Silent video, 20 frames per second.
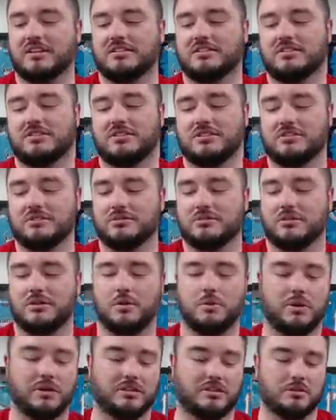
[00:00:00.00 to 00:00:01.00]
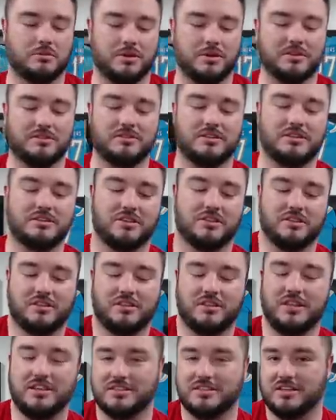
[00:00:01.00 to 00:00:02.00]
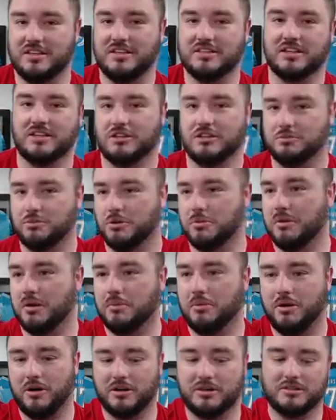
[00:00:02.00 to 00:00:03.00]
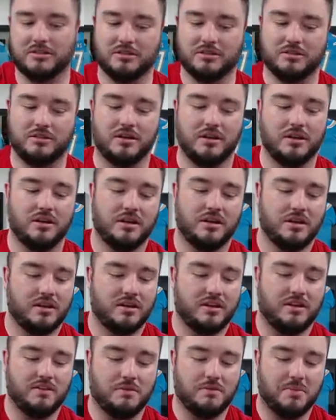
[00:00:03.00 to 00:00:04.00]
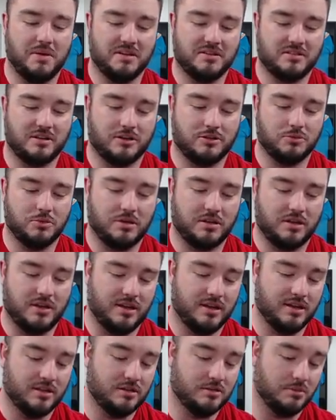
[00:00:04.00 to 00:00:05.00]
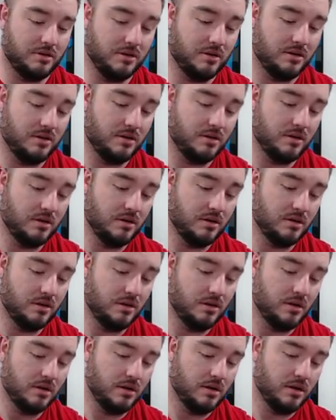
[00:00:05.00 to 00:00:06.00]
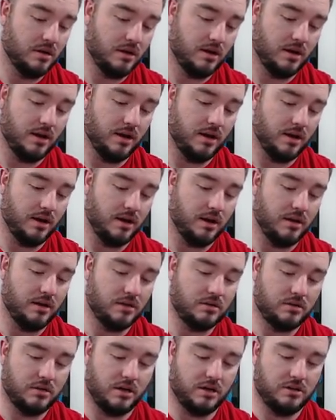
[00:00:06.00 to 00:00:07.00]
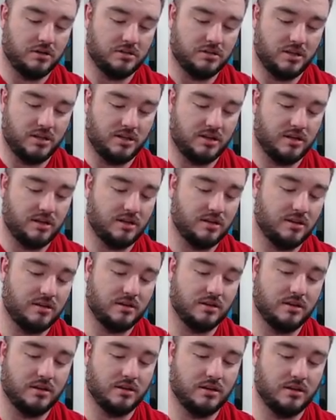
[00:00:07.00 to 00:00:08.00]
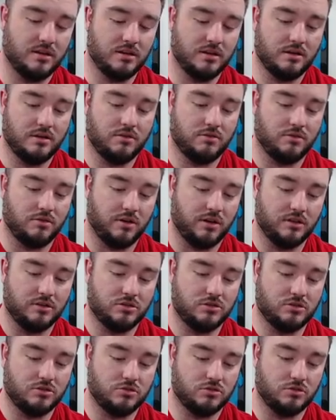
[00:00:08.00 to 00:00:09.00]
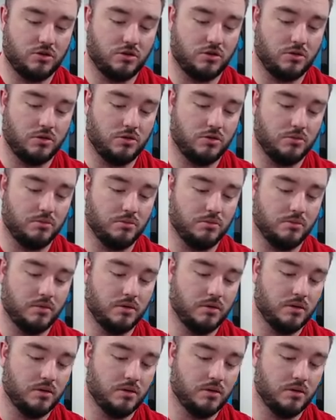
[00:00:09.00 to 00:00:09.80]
They're just, like, a waste of space. At least these, I just put them in a box and give the base cards away to kids. But Tyler Seguin, Ryan Strome,